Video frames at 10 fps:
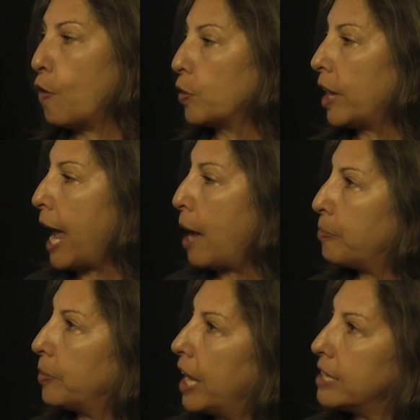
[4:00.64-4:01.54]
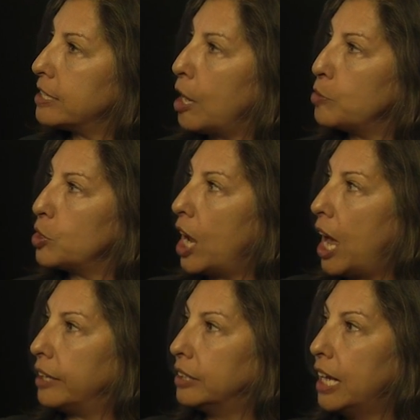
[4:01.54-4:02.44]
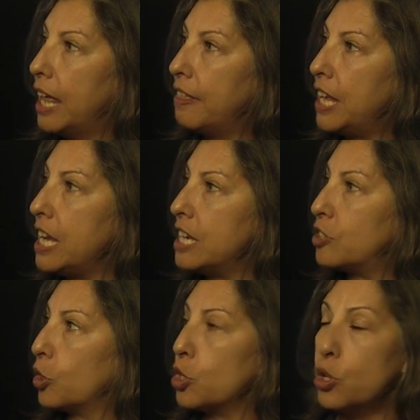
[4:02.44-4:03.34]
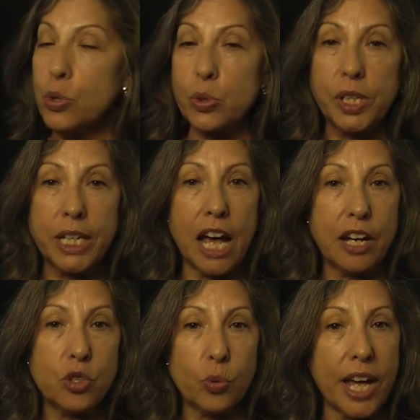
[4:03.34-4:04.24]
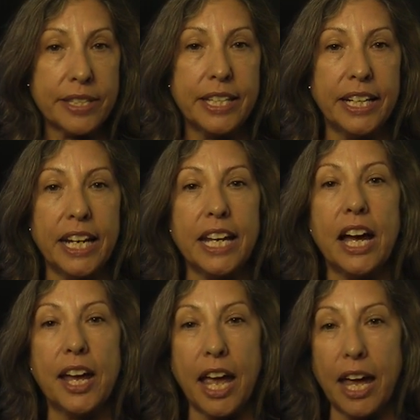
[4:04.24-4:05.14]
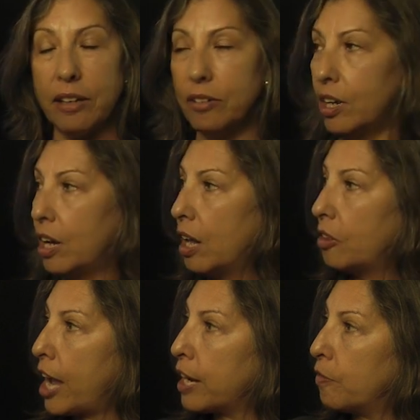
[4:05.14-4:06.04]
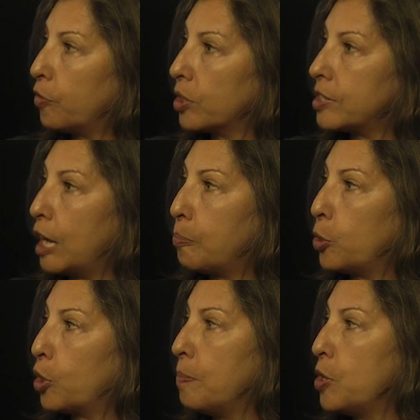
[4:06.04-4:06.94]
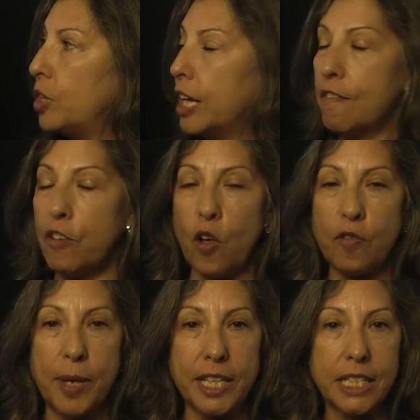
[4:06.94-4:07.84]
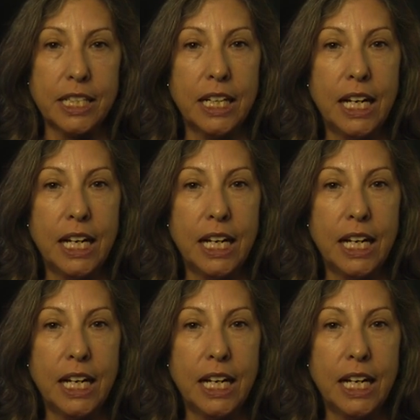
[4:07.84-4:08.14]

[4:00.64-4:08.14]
overlap and some do not. These are usually not addressed in an E I A, like, for example, community involvement.